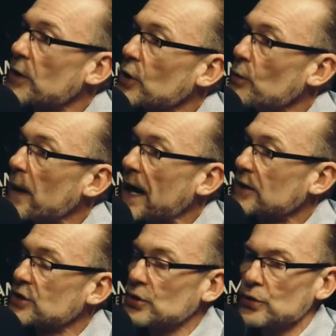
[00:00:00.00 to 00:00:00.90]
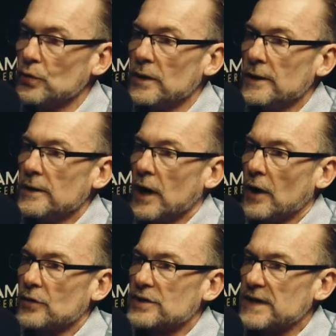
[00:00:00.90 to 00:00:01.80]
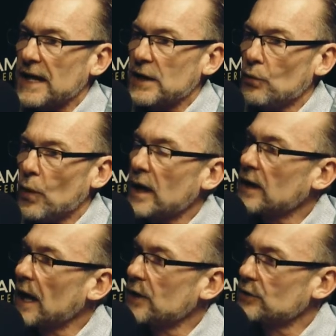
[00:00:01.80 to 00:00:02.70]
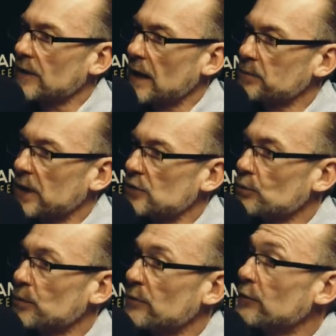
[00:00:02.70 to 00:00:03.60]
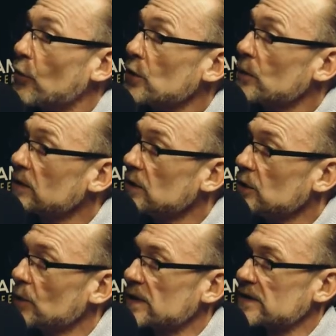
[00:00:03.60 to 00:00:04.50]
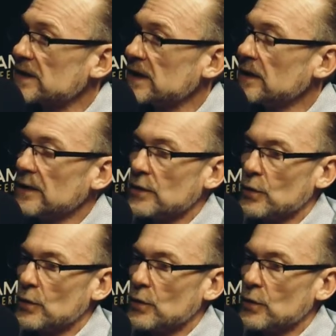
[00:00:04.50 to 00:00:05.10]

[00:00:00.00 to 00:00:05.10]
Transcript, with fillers: want to go back to understanding what got you to that place before you went to USC